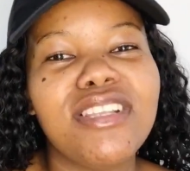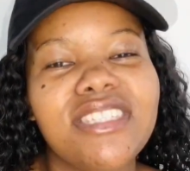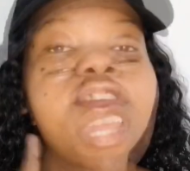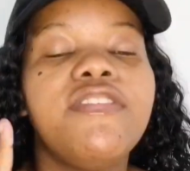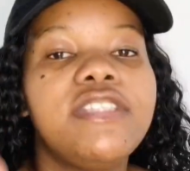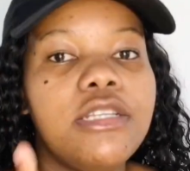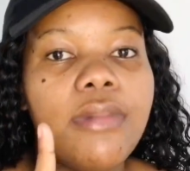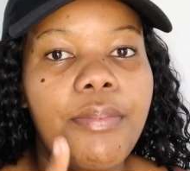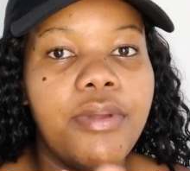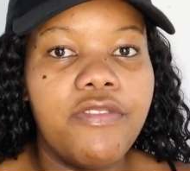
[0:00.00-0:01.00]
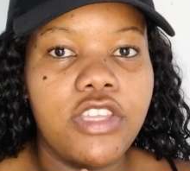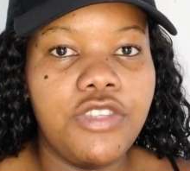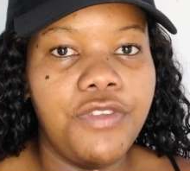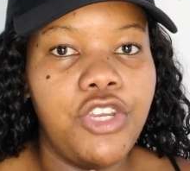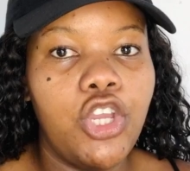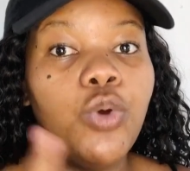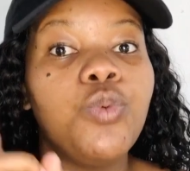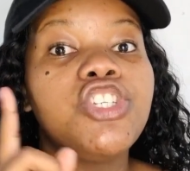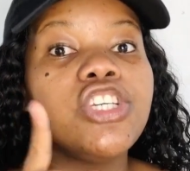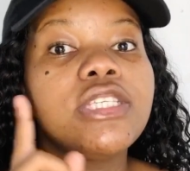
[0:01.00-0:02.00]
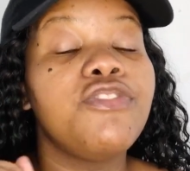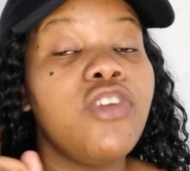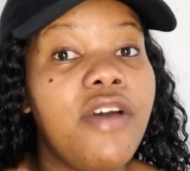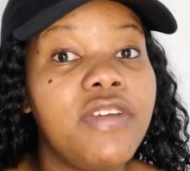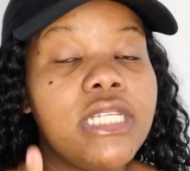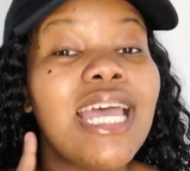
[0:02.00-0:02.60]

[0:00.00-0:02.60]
If you've seen my previous video, which is, if you haven't,